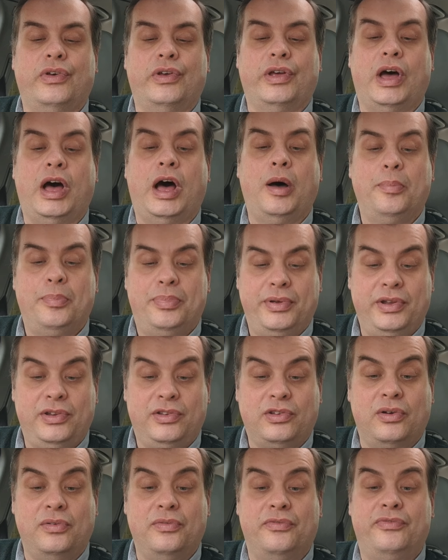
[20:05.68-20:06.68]
up.
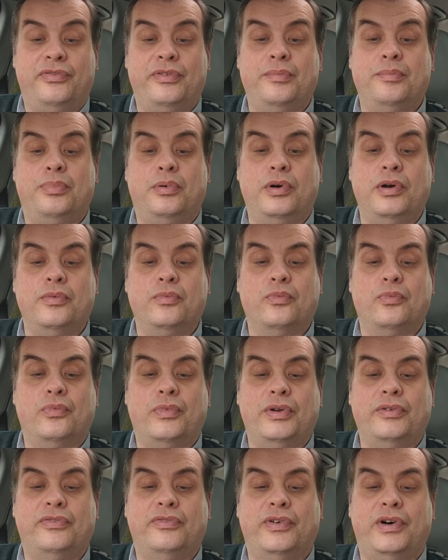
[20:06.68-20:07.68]
It's gone from
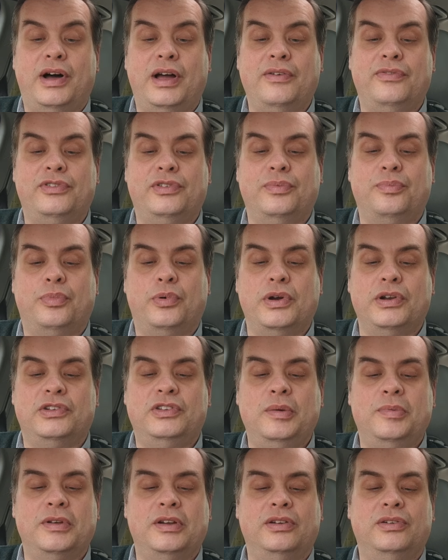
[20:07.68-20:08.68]
0.15 to
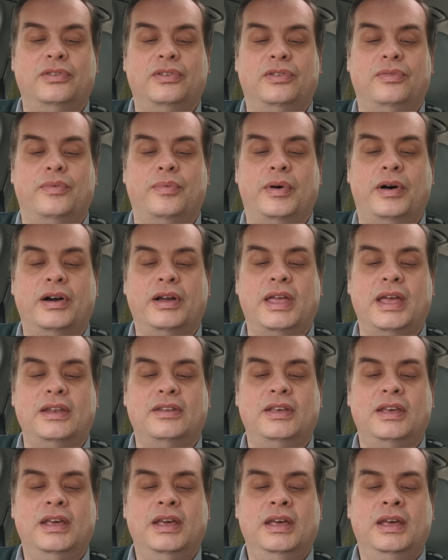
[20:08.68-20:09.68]
0.2% to
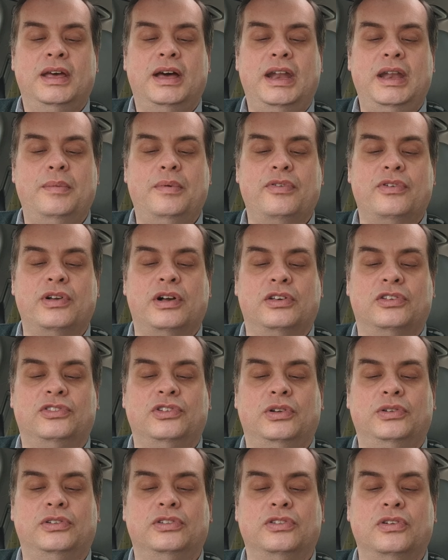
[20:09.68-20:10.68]
market. And the number of cars
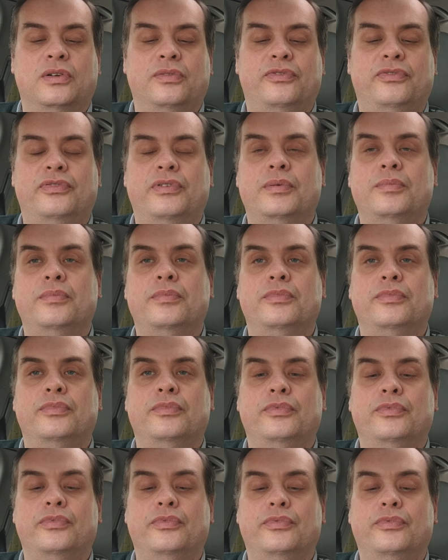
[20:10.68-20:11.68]
sold has gone from
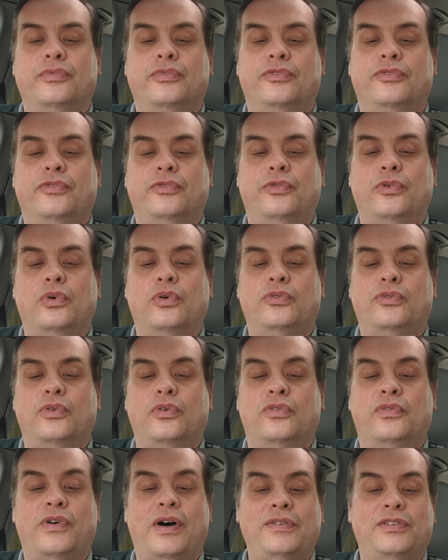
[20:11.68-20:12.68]

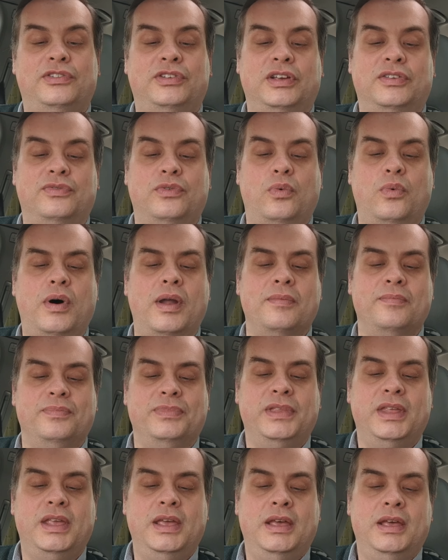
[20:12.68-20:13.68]
445 to 641.
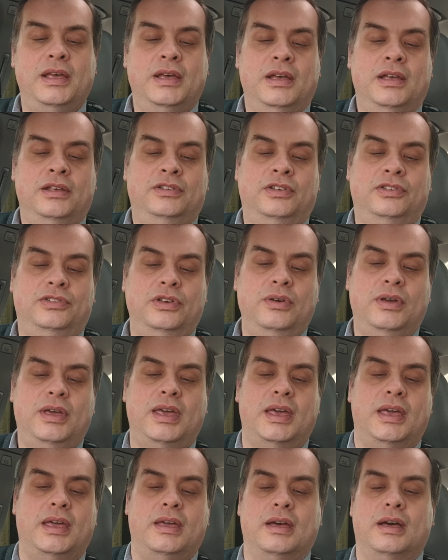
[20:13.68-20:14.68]

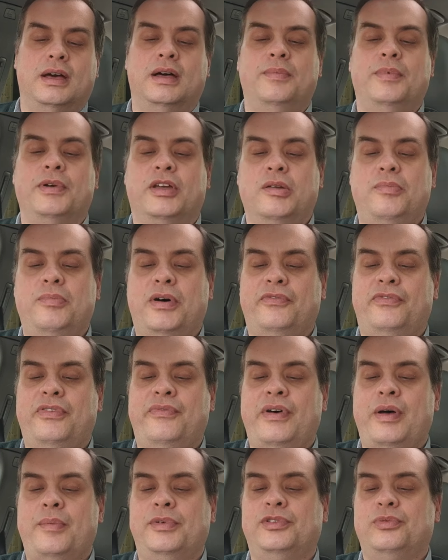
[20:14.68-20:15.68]
Suzuki, a good month for
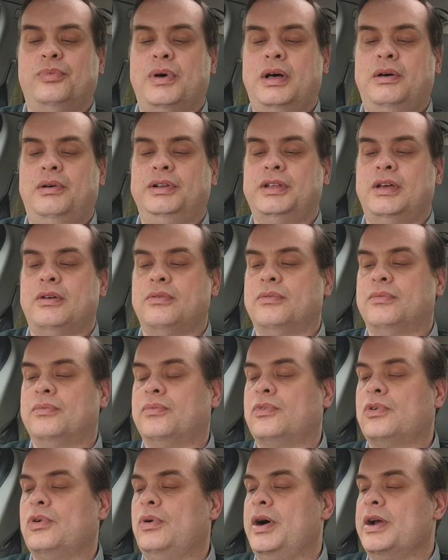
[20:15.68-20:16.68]
them as well. I don't
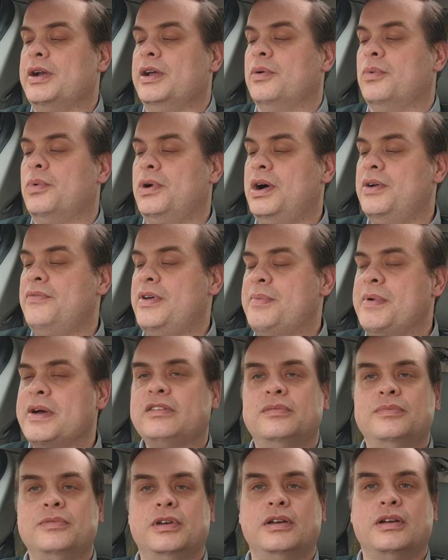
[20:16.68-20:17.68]
quite know why. They
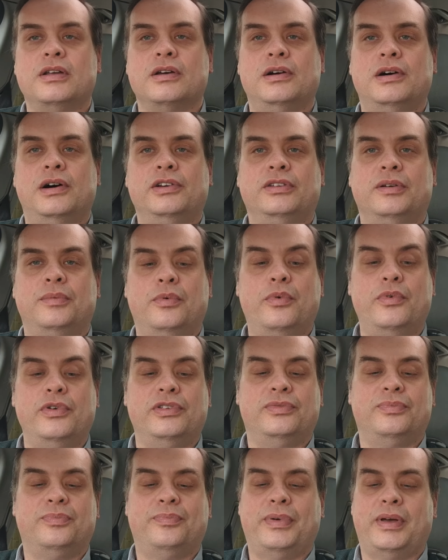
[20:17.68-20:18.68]
make some good cars. I'm
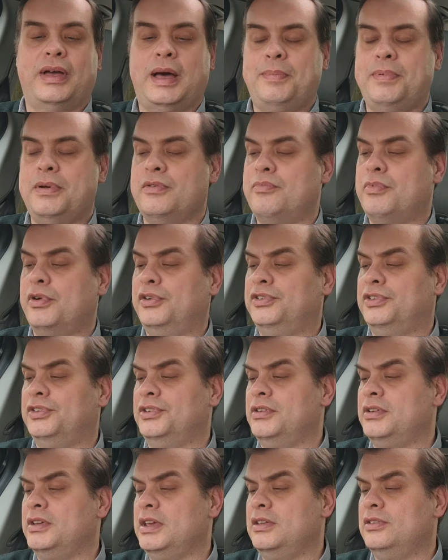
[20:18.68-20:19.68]
always happy with one of
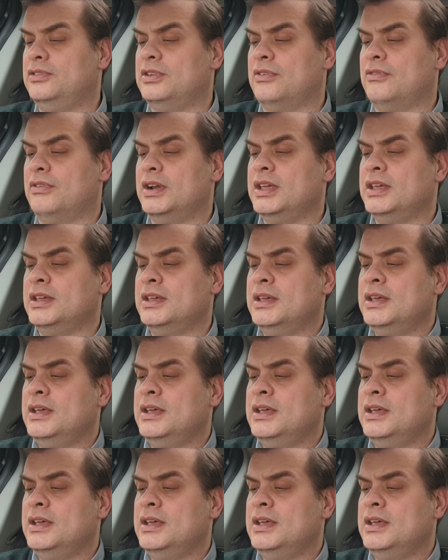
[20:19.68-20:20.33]
Suzuki's generally,